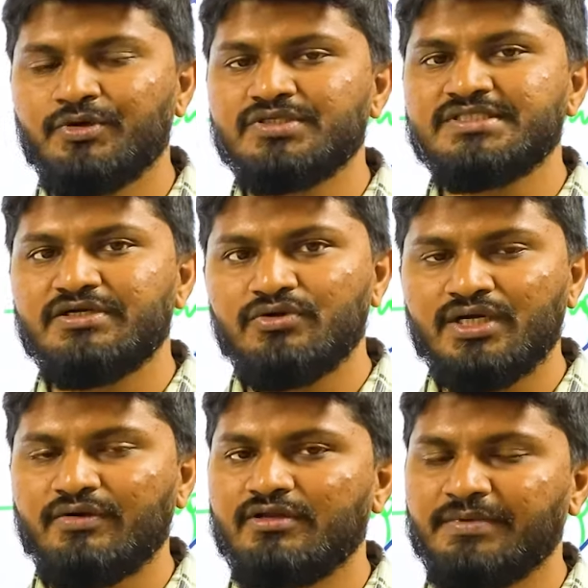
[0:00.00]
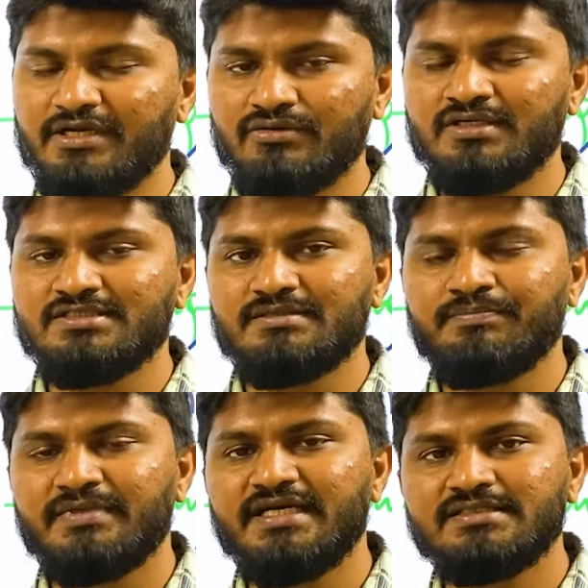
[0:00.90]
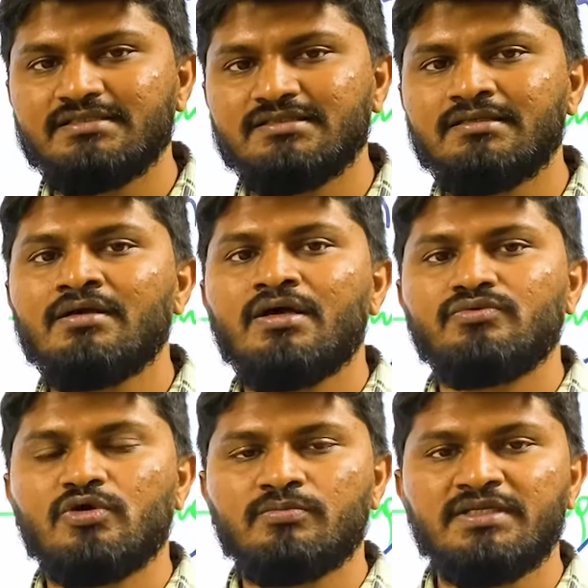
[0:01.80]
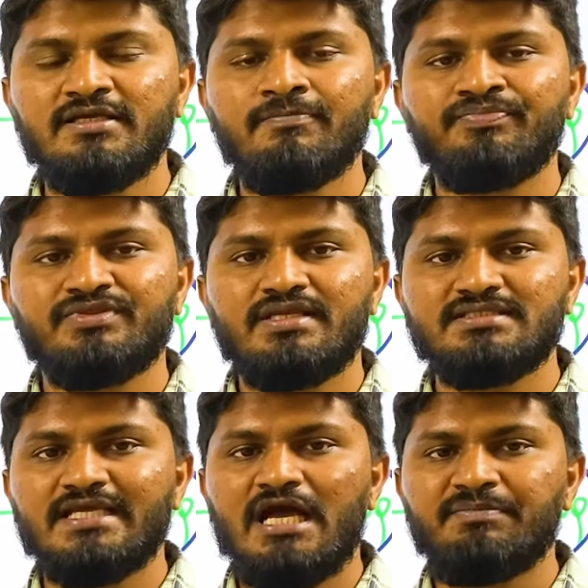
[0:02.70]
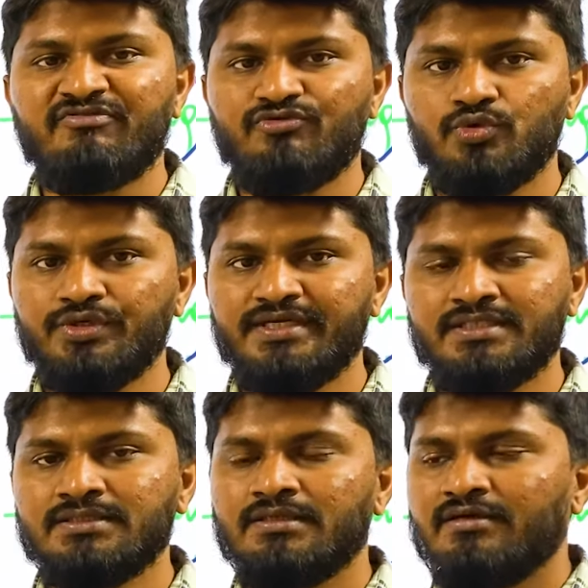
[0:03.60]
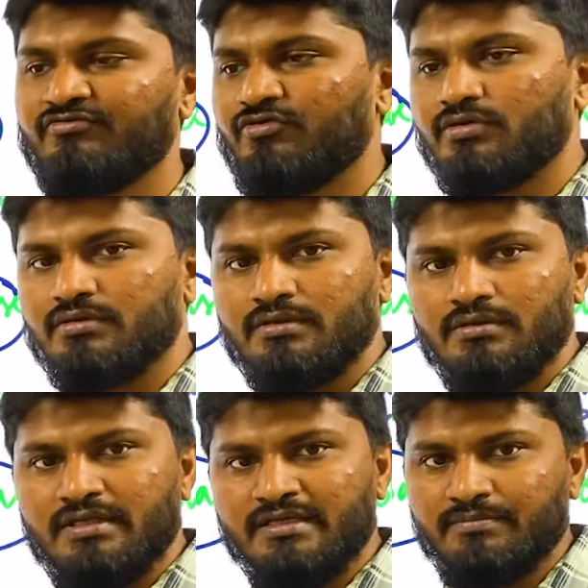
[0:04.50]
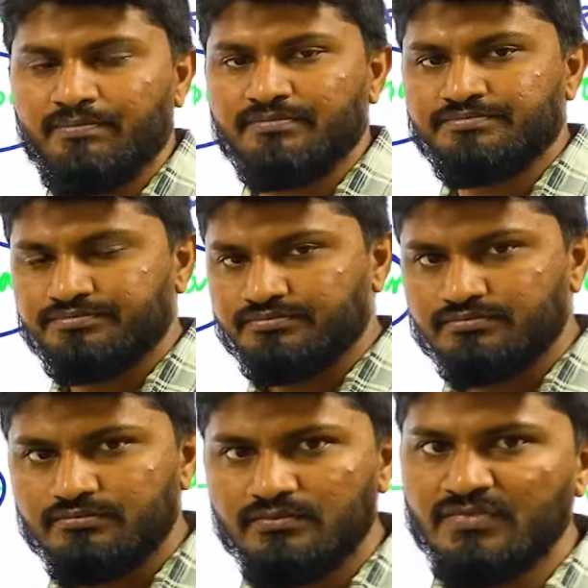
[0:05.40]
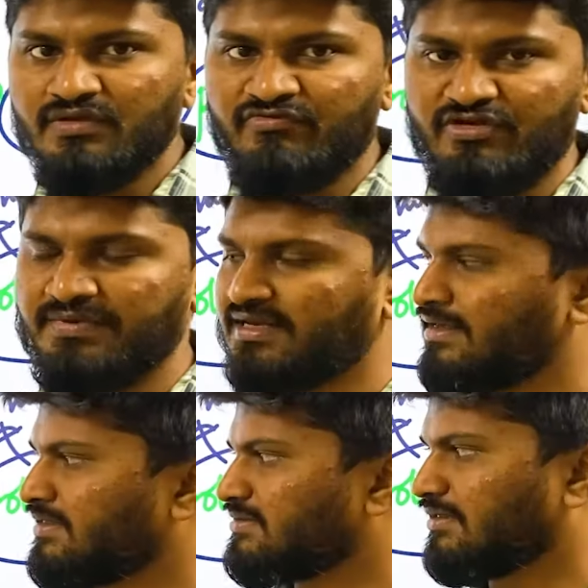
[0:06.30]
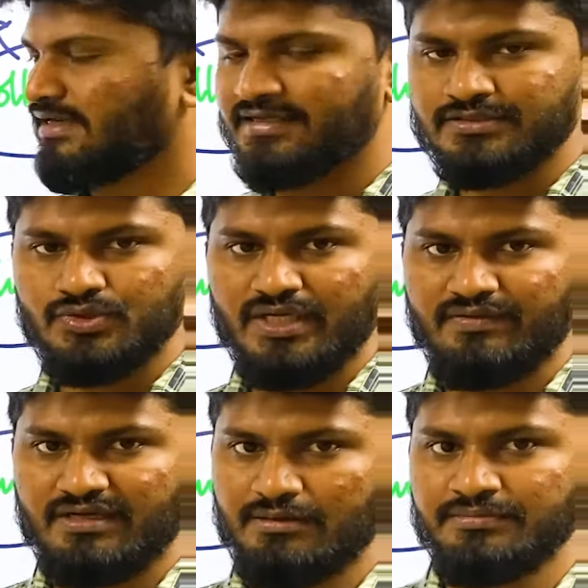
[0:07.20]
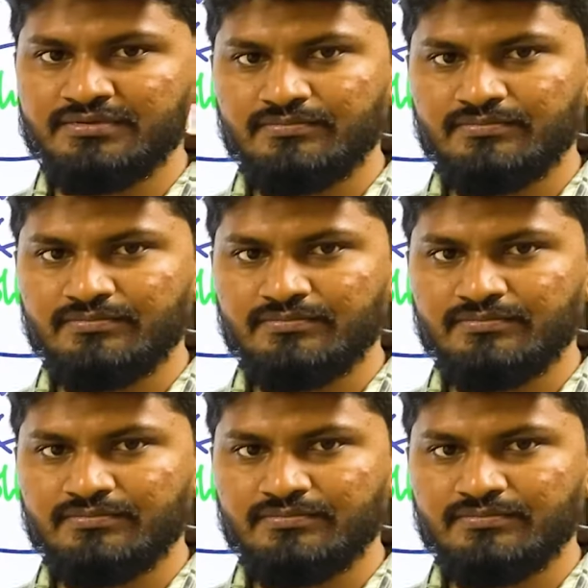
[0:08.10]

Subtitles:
because they do not have any particular breeding season. Normally there is a gap of 2 years for like female lions to have a cub.